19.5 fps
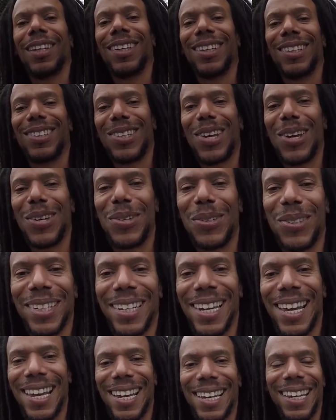So
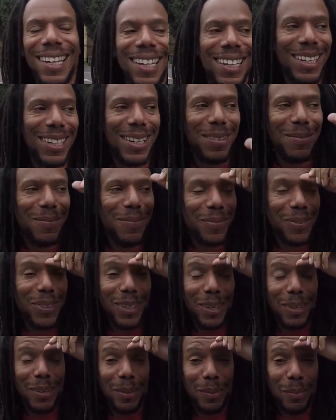today, um,
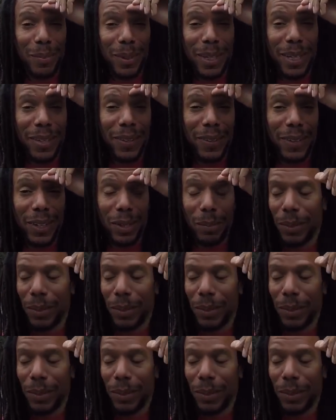me and uh,